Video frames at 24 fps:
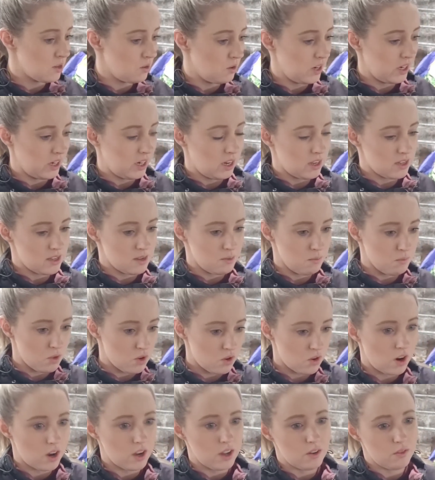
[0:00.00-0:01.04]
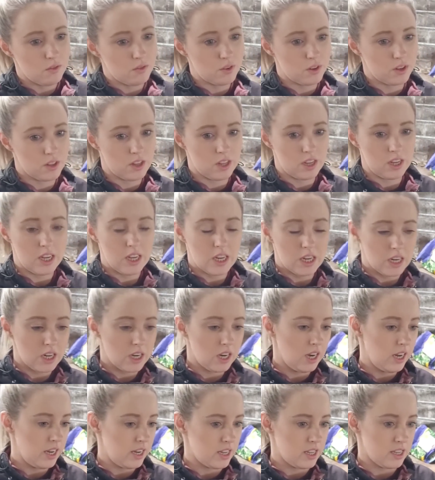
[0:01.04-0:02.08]
So I got some Thrive for the
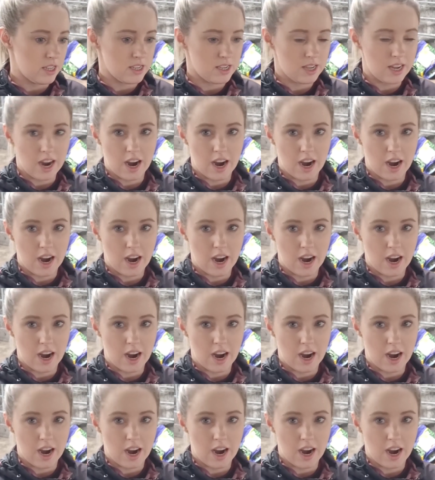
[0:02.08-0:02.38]
yearlings,